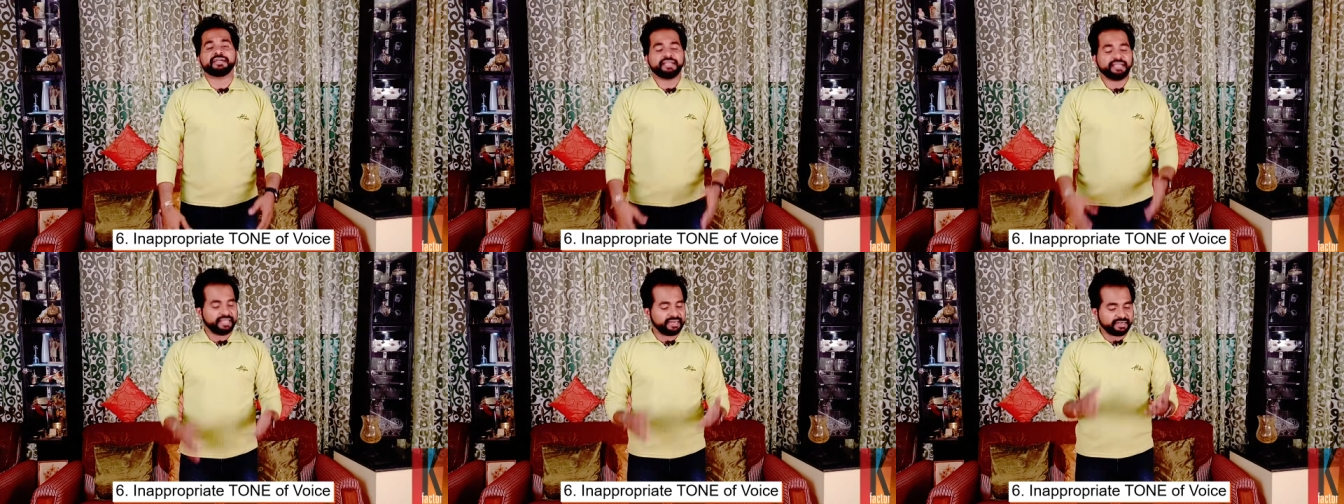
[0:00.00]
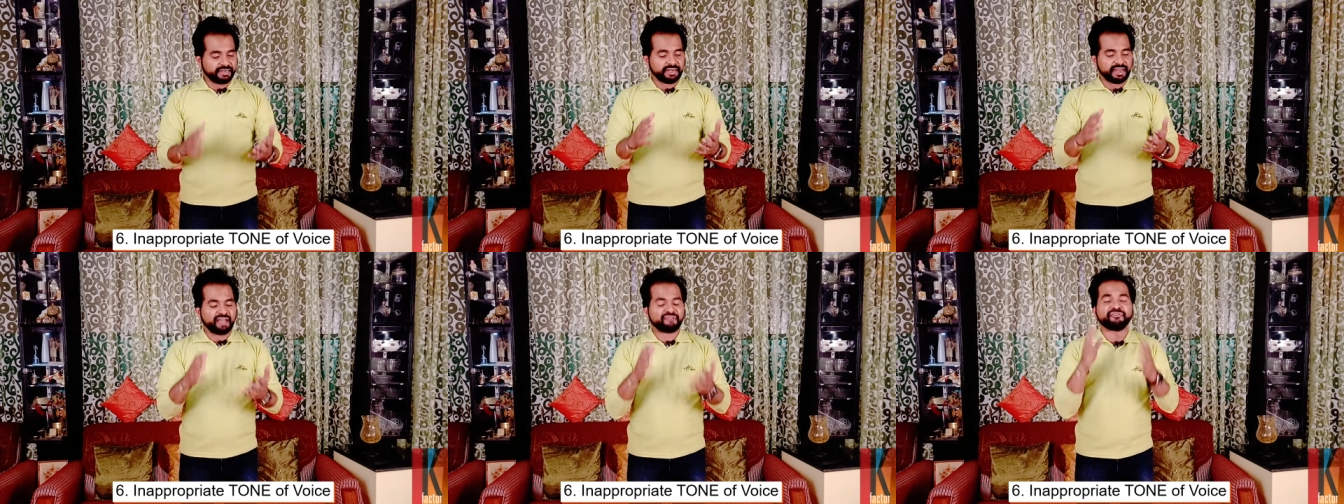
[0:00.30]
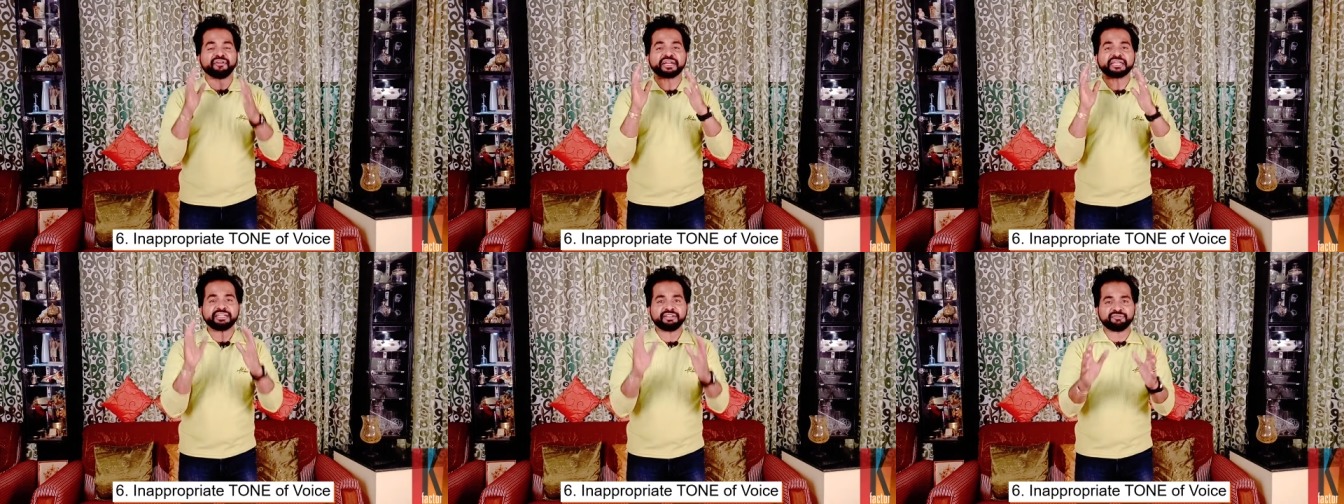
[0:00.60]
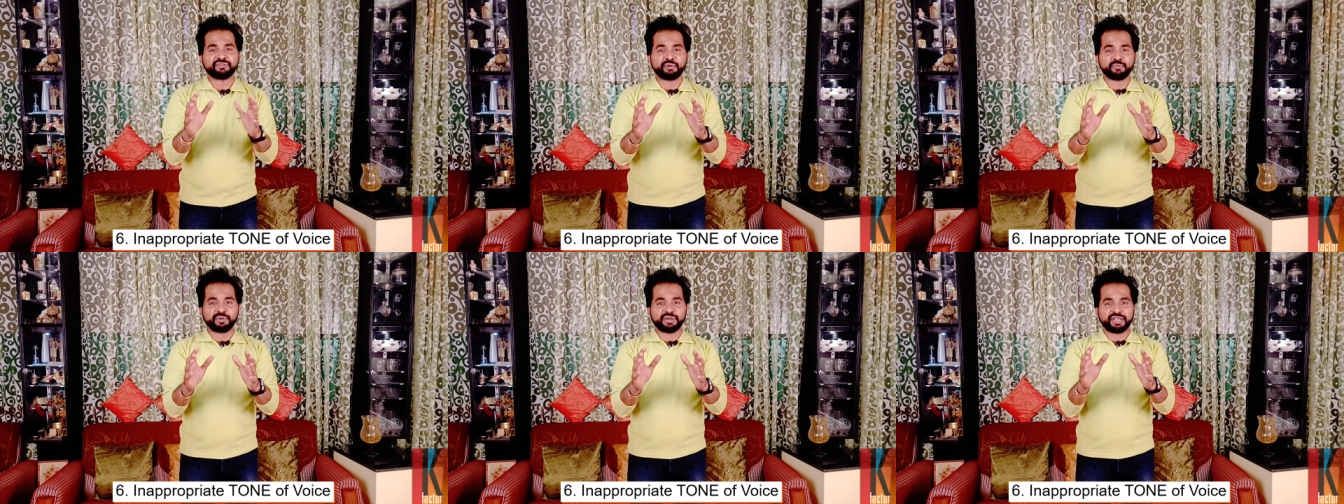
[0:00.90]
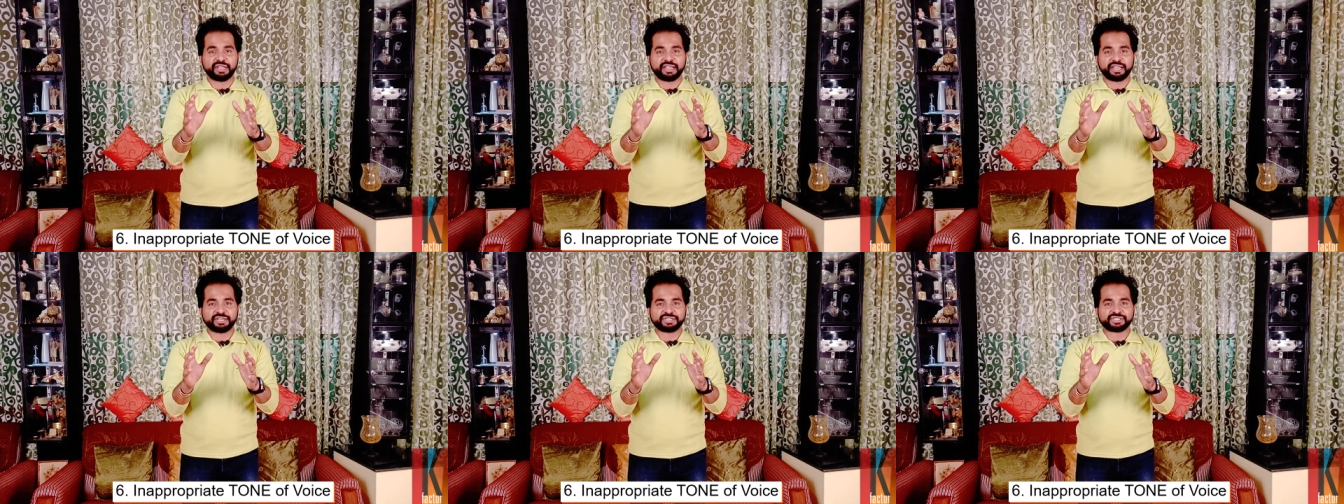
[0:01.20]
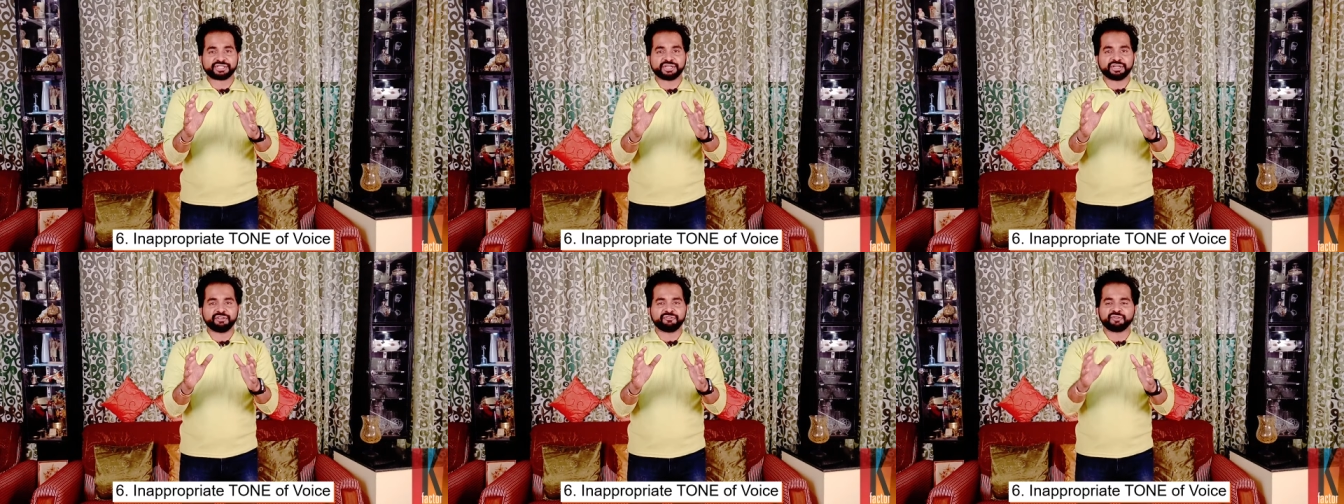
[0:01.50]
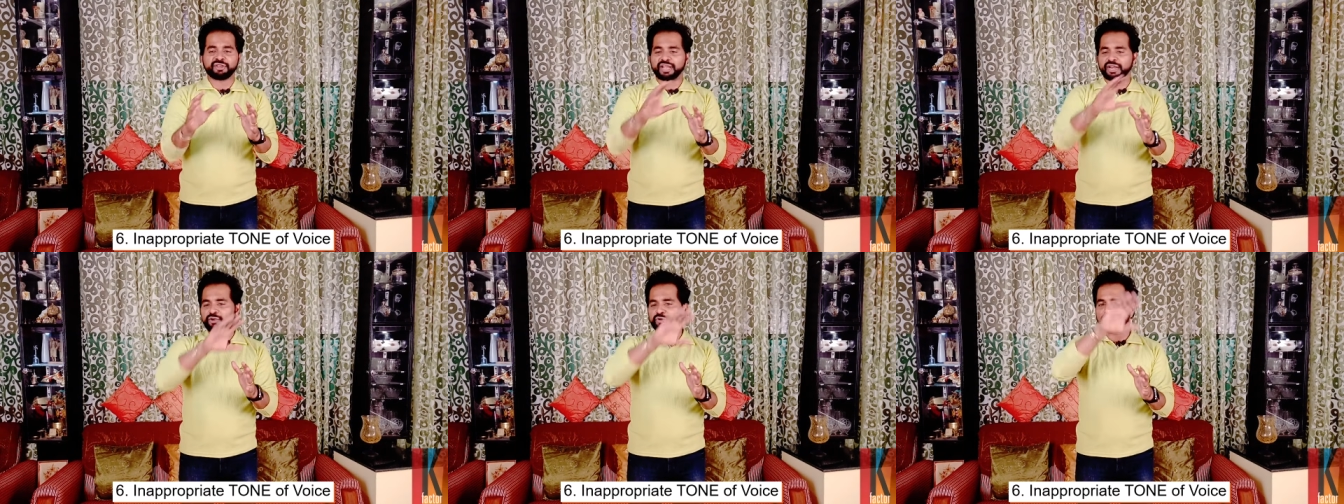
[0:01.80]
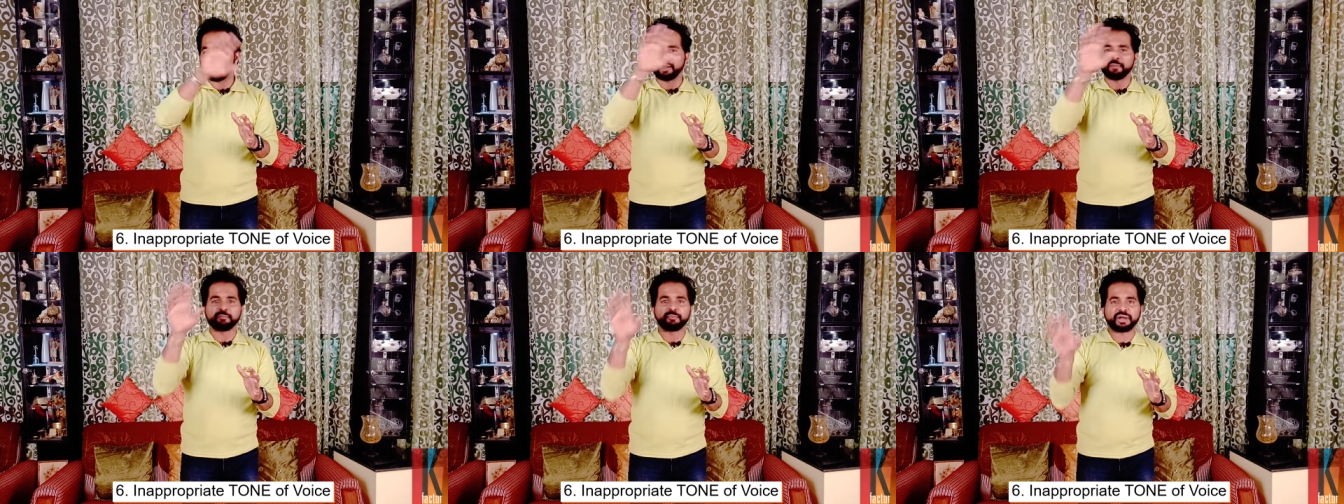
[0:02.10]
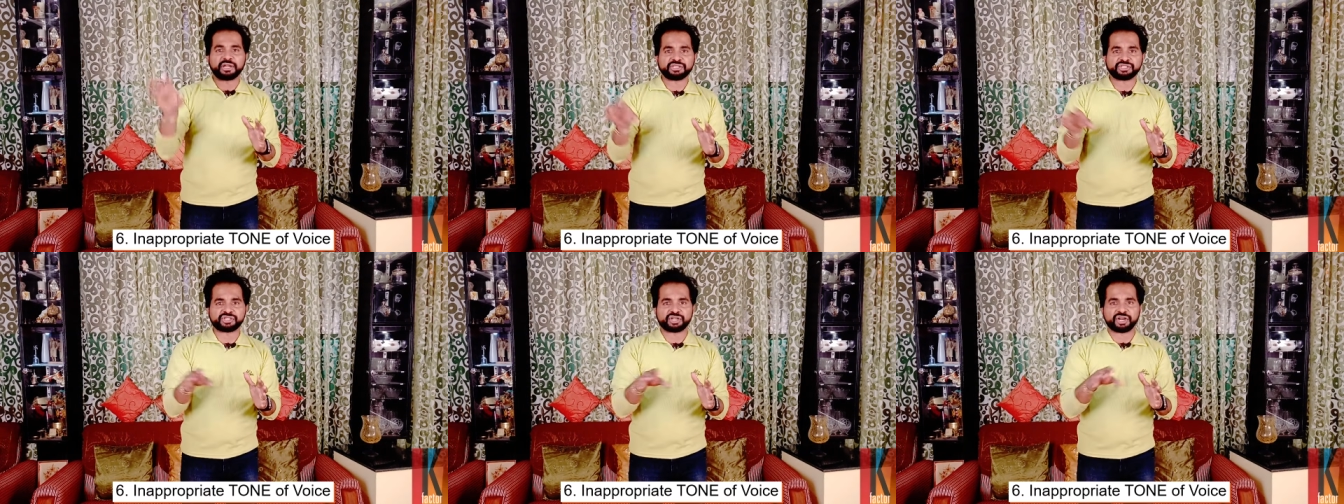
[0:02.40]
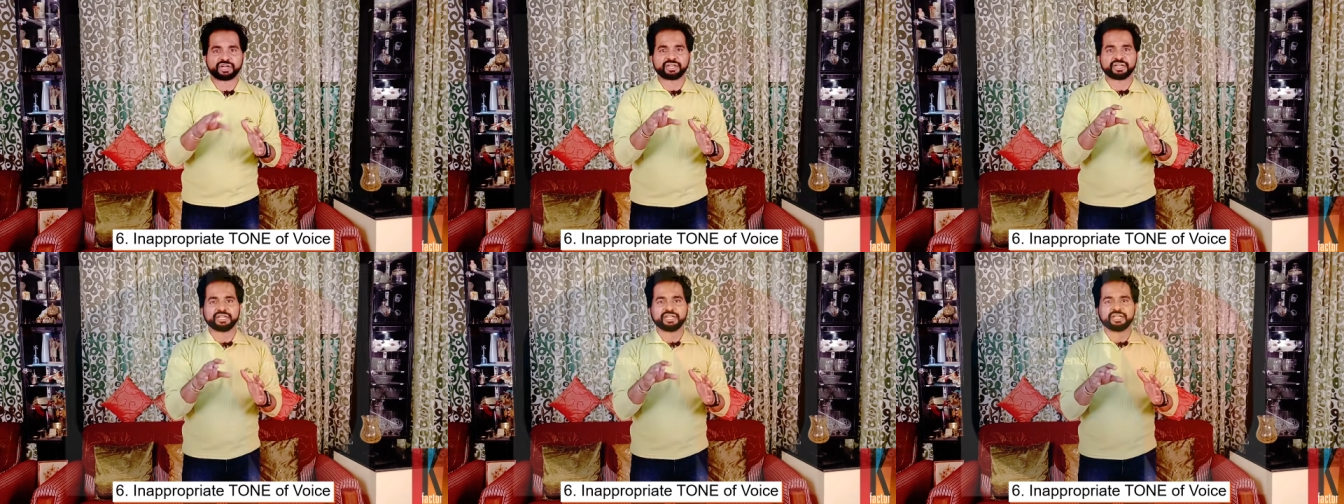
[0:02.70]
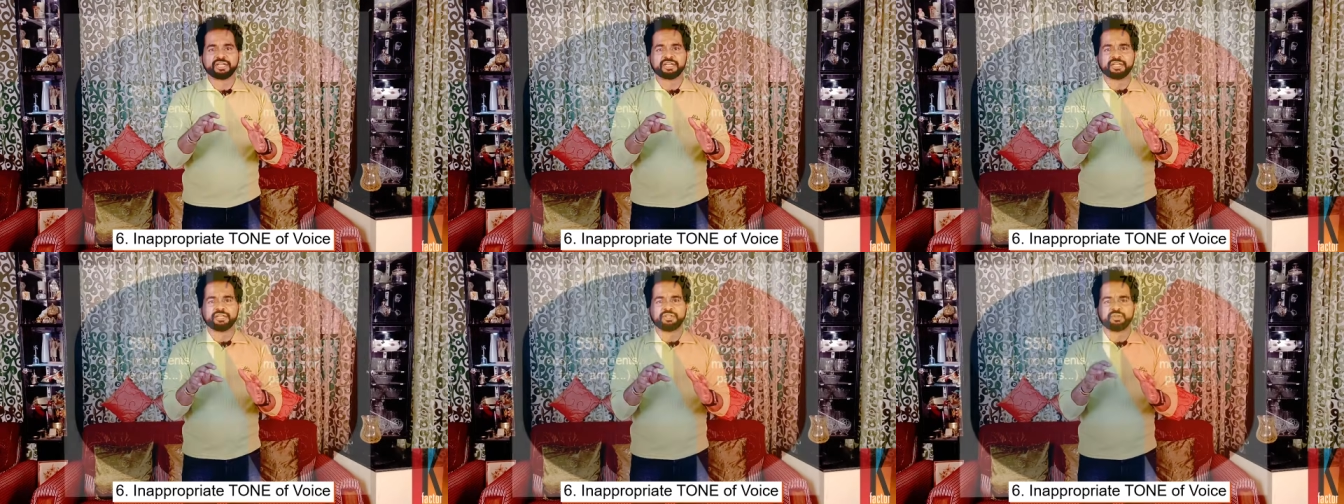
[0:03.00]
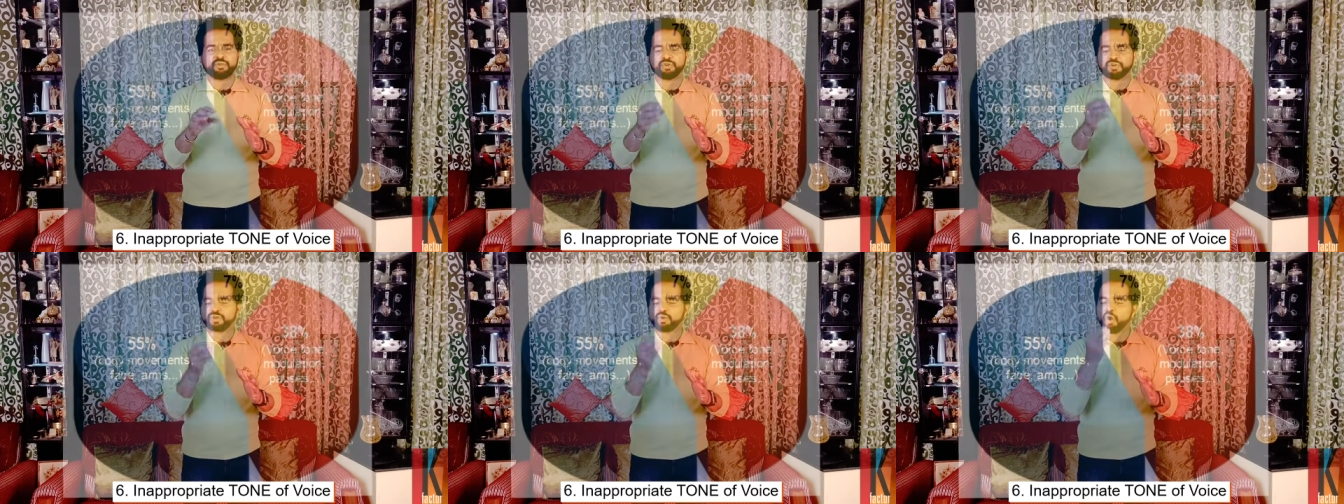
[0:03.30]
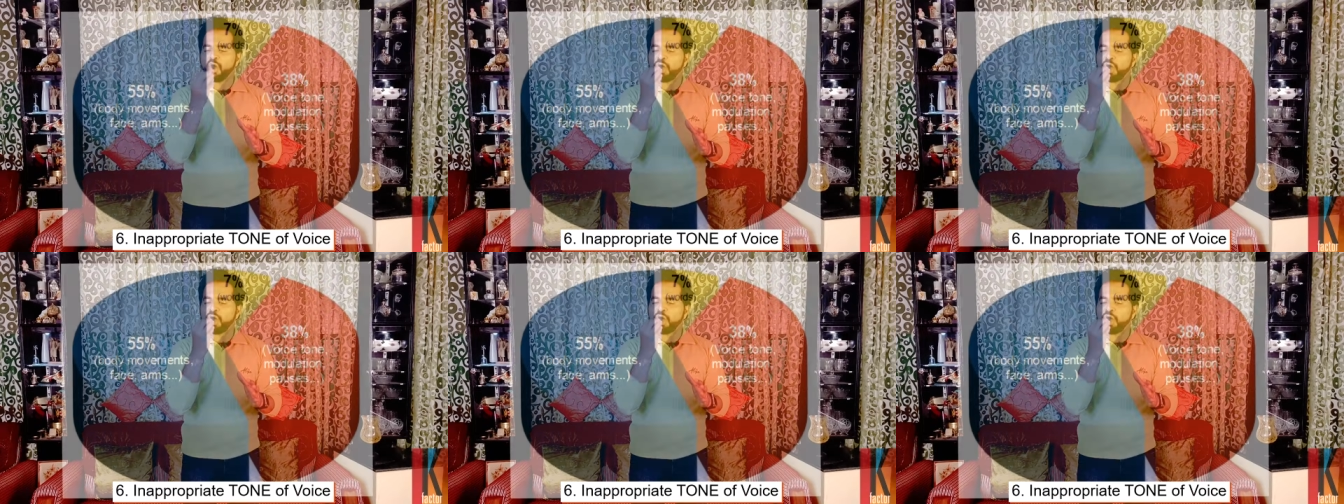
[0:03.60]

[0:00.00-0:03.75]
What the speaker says: In effective communication, if you can draw a pie chart, your